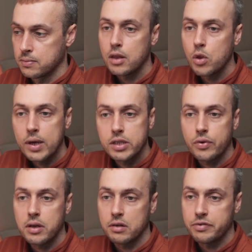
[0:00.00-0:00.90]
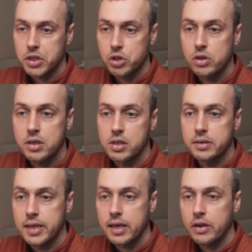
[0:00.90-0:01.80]
Now the way to write a fixture is to
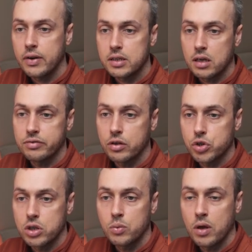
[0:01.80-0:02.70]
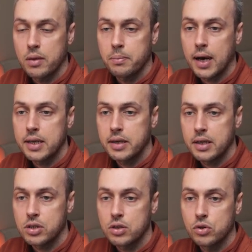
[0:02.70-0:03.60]
decorate a function with
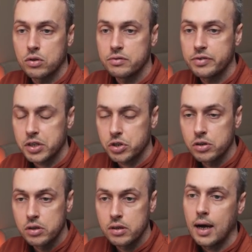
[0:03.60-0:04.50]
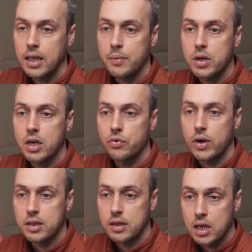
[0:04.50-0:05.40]
pytest.fixture and then we can
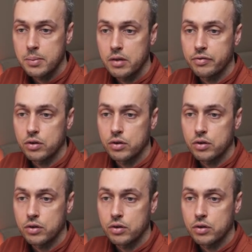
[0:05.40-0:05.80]
write the name of the